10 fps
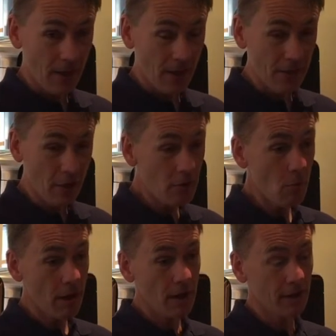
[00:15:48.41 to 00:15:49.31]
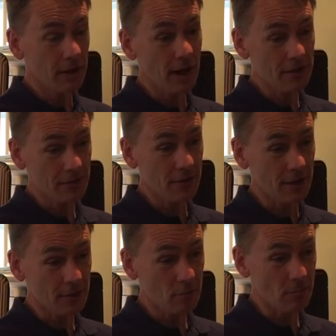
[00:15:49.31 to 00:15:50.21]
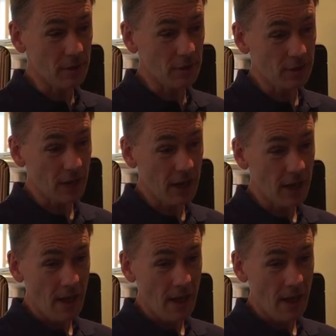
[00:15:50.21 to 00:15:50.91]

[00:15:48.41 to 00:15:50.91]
The only way I could answer this would be to say